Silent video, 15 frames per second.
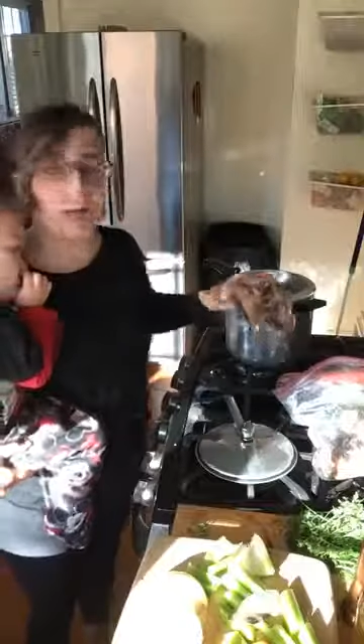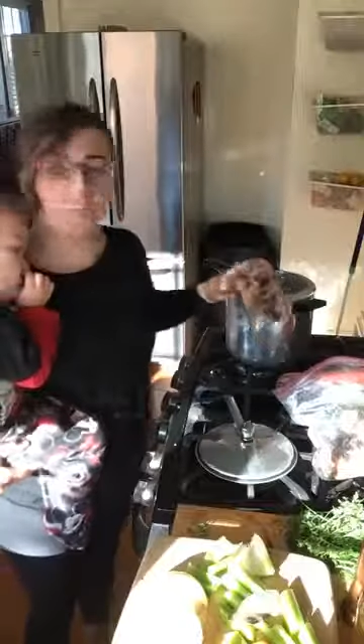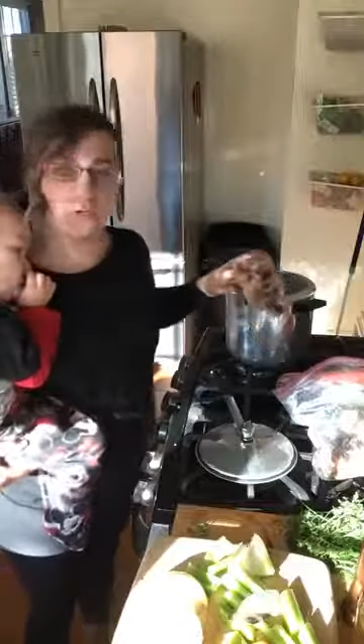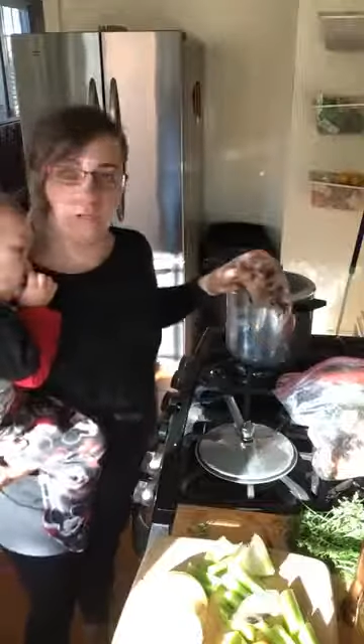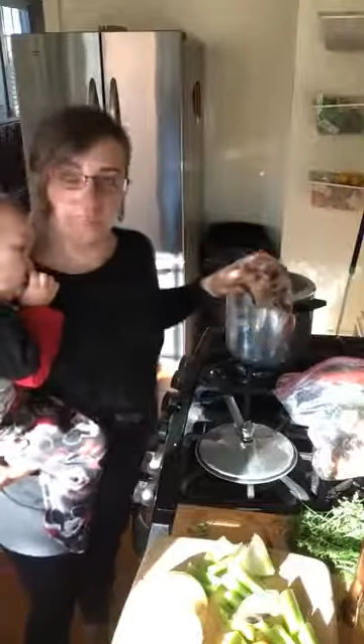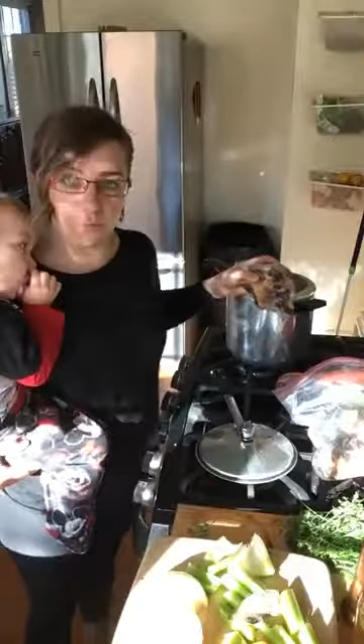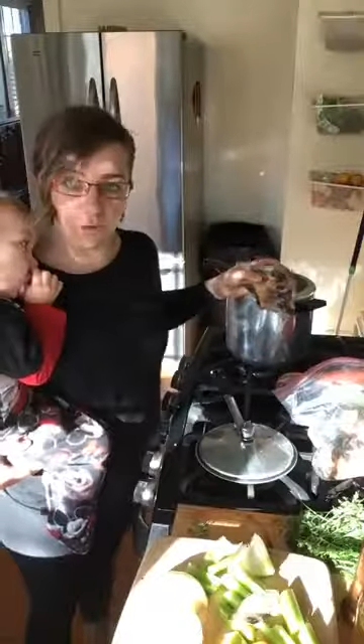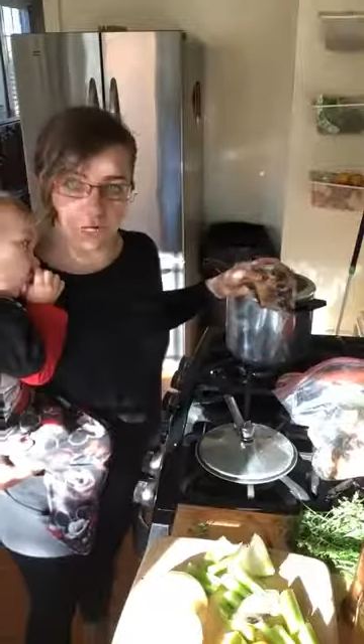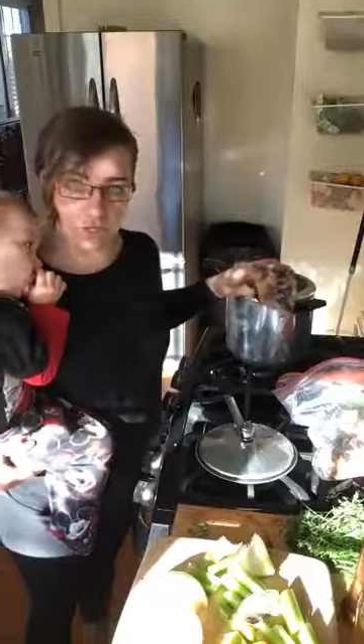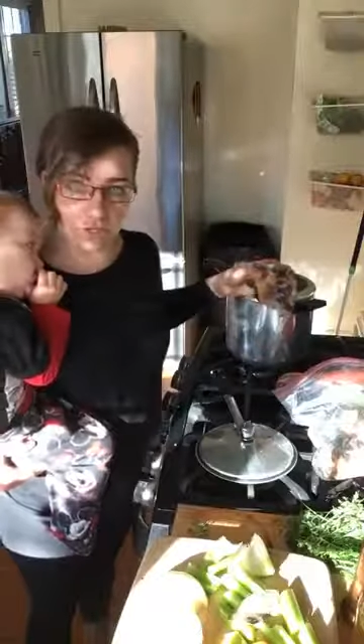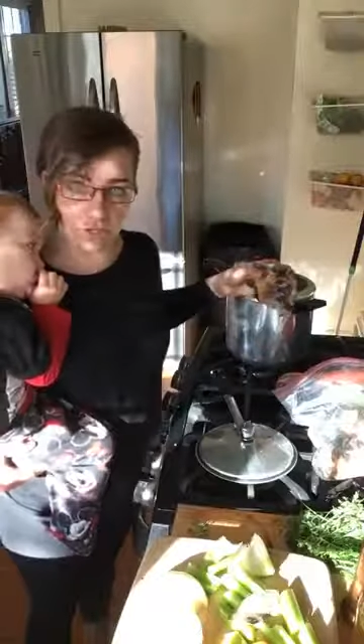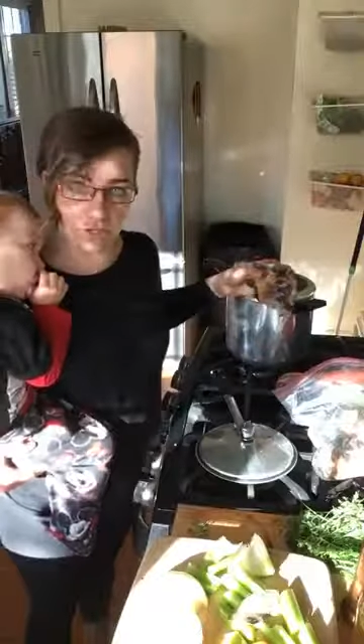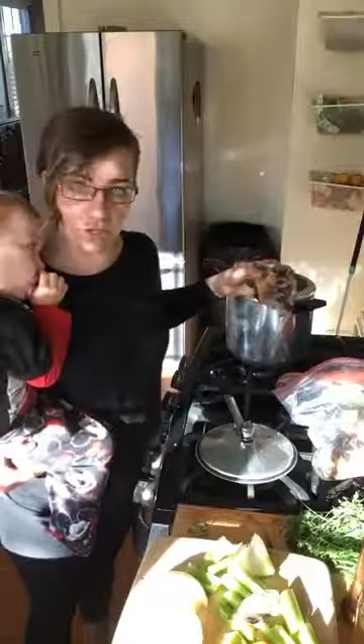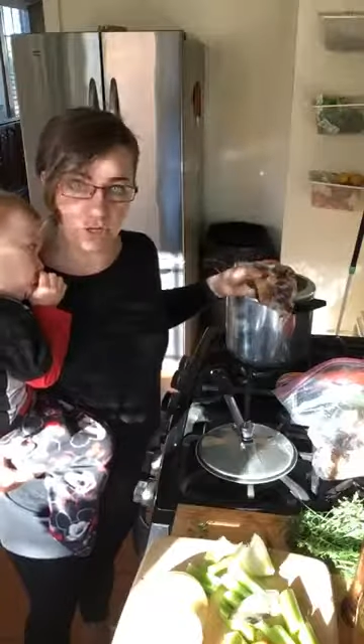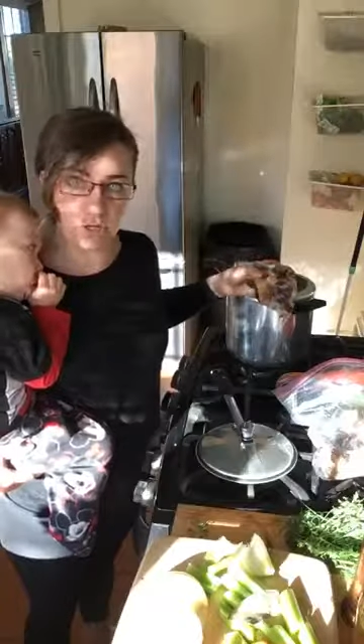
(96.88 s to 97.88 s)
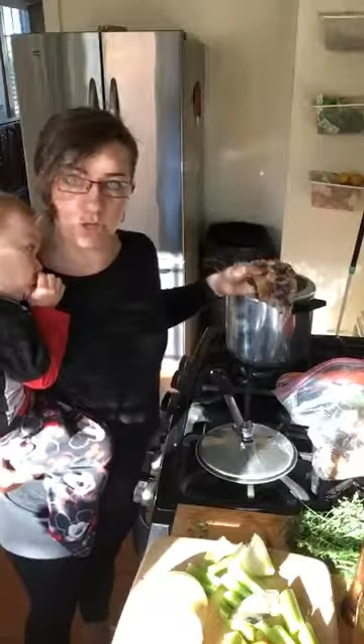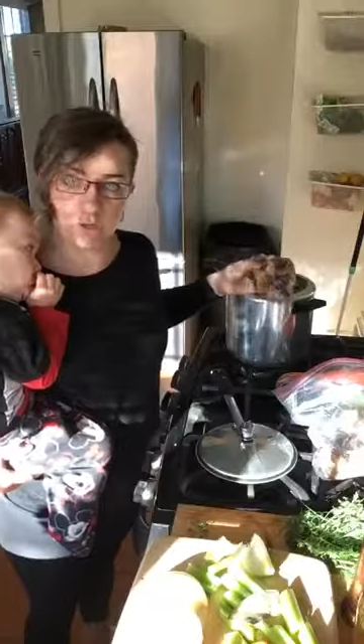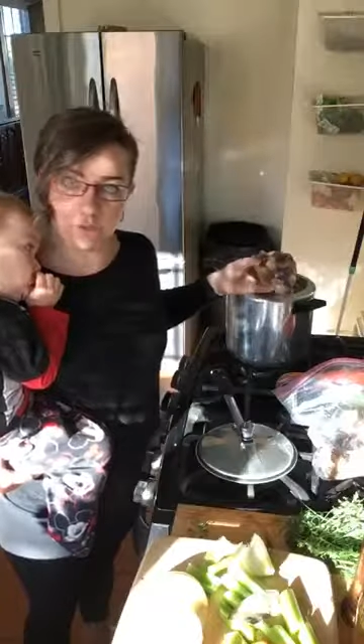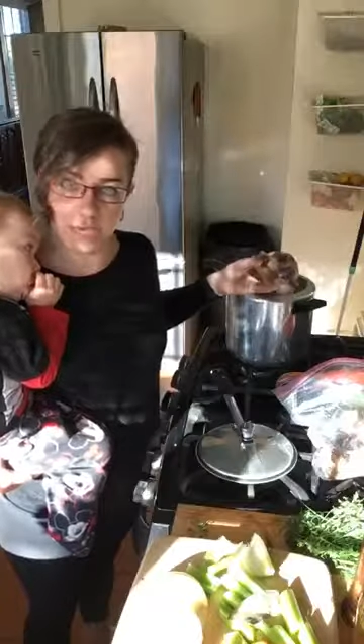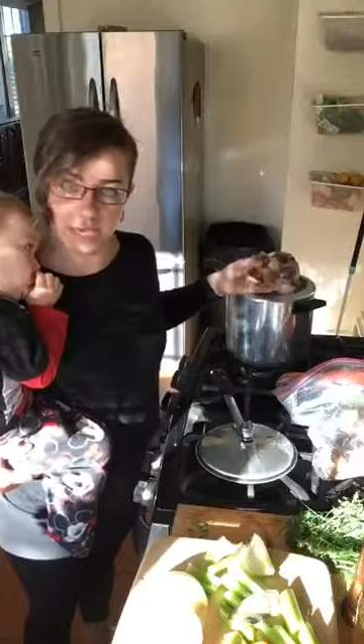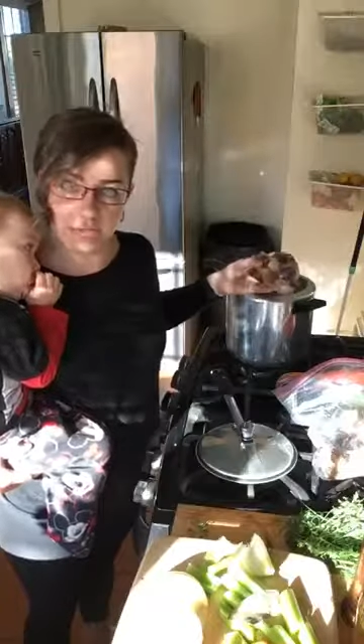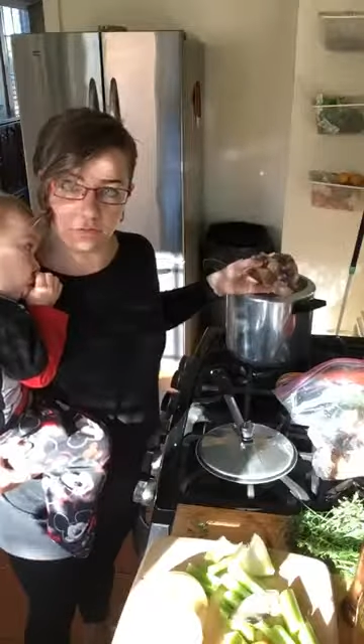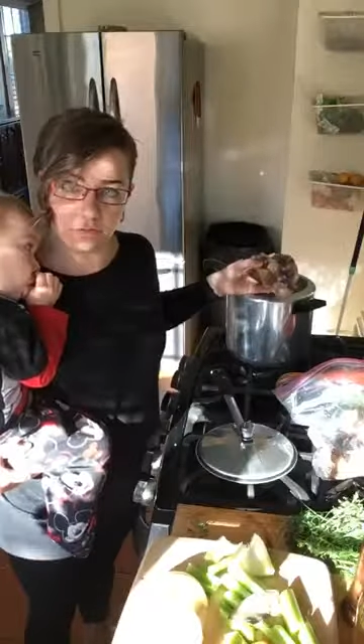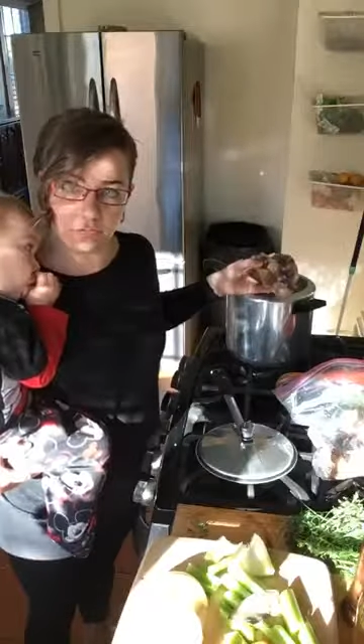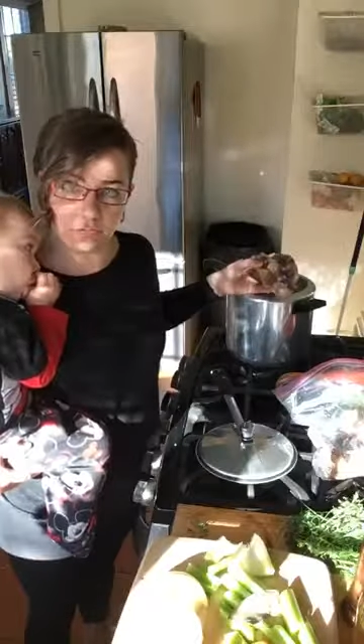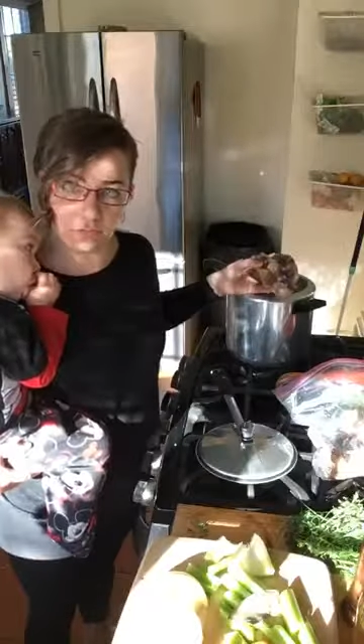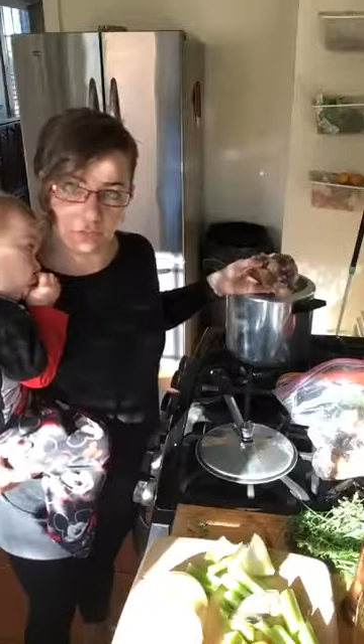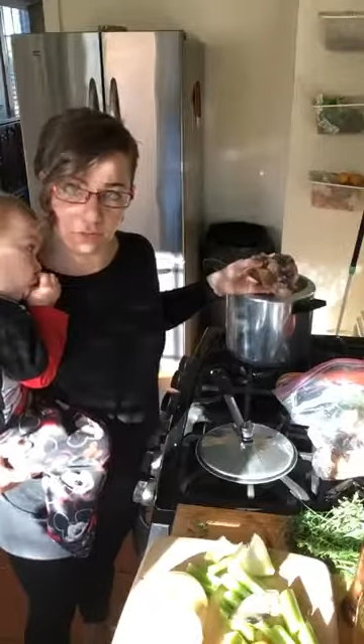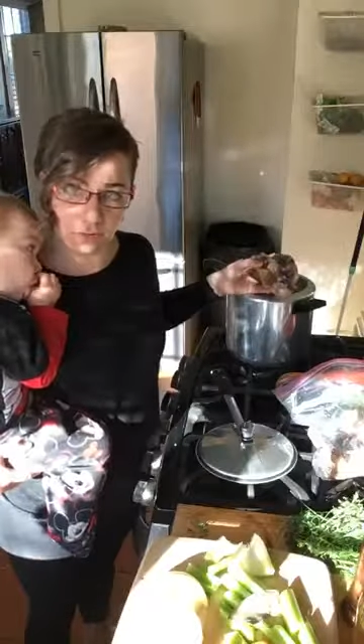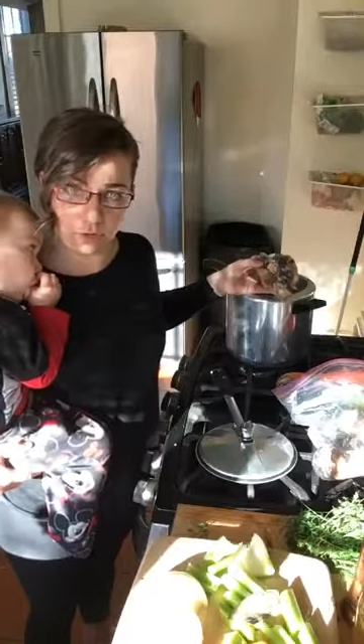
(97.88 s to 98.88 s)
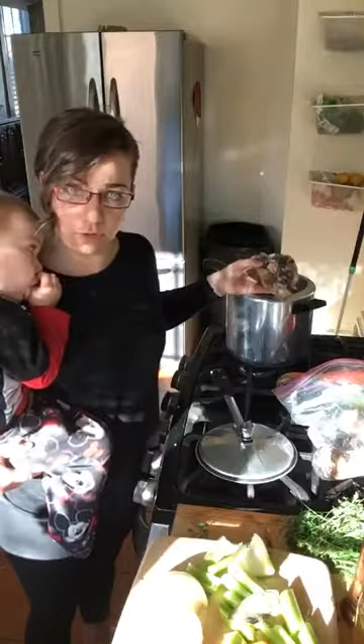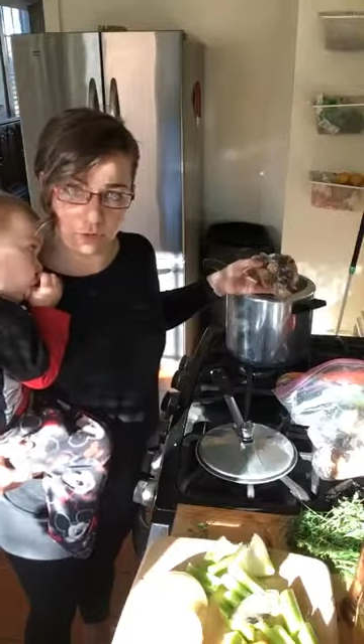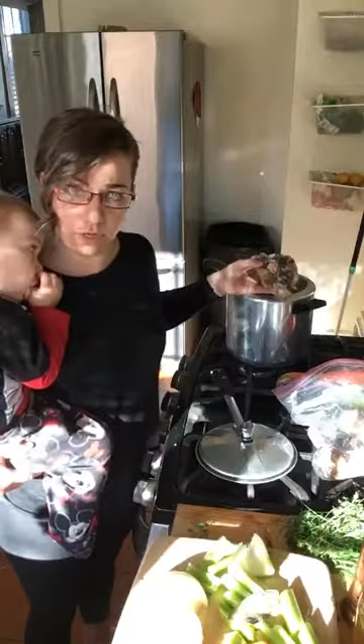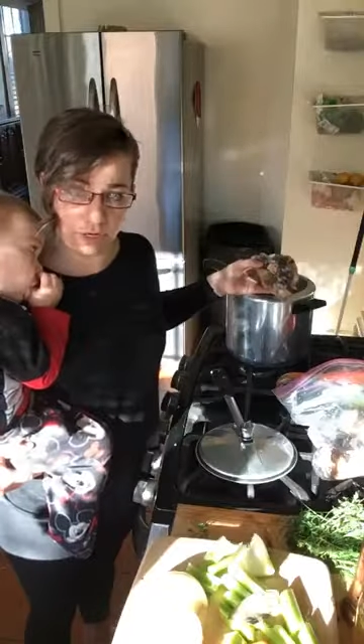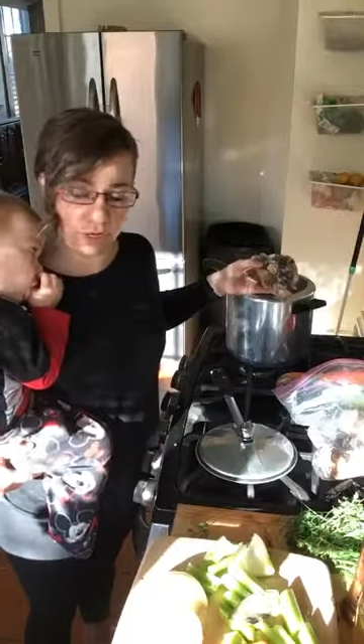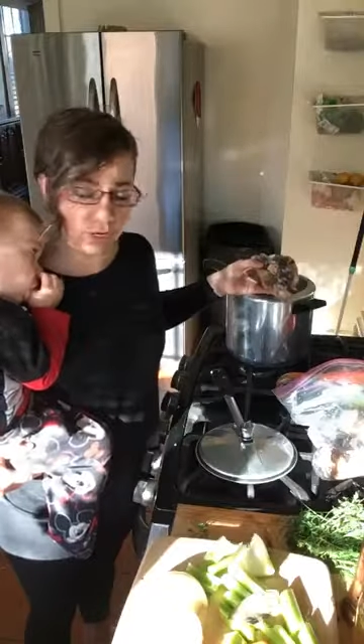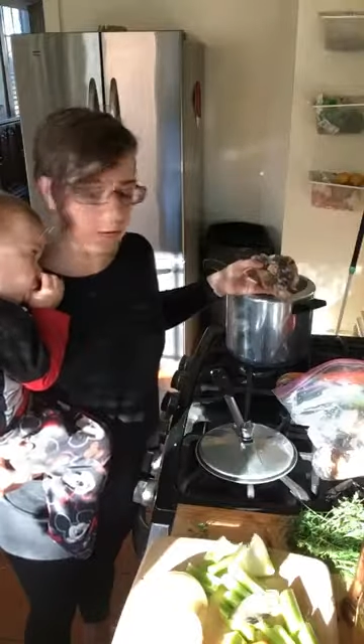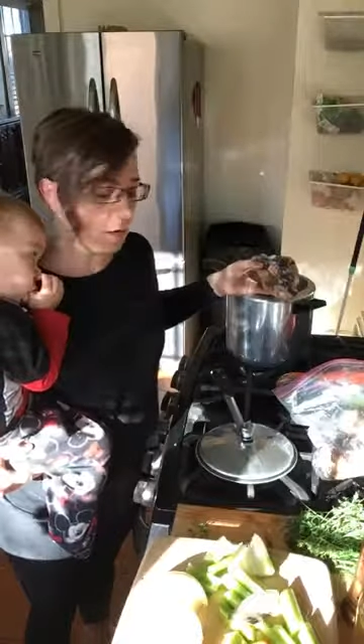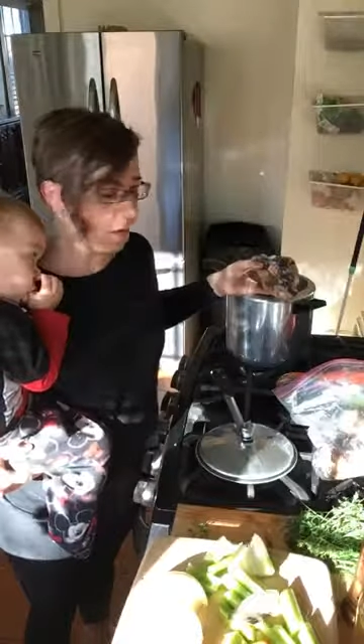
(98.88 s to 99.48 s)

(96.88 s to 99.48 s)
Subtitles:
doing a pressure cooker. You can use a slow cooker.